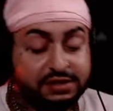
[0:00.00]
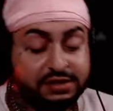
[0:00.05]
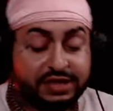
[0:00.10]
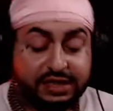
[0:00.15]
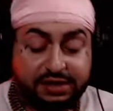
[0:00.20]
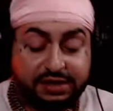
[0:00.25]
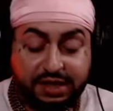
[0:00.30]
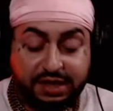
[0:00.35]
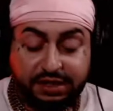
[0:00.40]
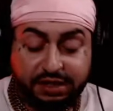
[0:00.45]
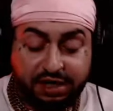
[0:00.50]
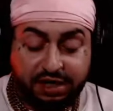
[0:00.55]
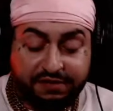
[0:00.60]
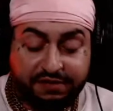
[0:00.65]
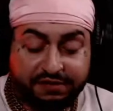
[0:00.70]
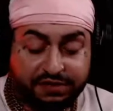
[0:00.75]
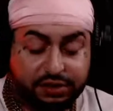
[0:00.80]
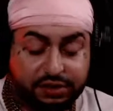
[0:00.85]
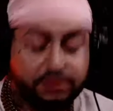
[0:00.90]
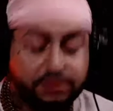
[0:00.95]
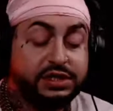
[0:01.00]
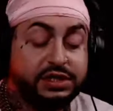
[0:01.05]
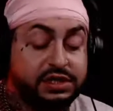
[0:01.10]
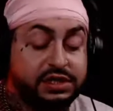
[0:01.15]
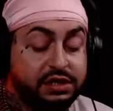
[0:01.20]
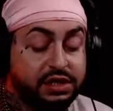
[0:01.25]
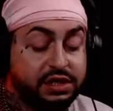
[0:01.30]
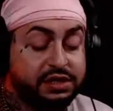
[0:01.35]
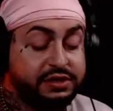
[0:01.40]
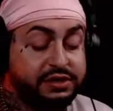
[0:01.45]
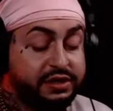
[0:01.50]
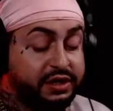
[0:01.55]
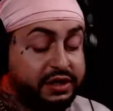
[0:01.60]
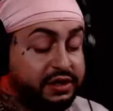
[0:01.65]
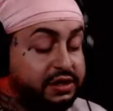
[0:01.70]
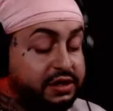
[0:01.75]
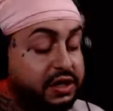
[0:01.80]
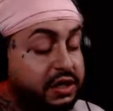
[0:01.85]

I thank y'all for tuning in yesterday.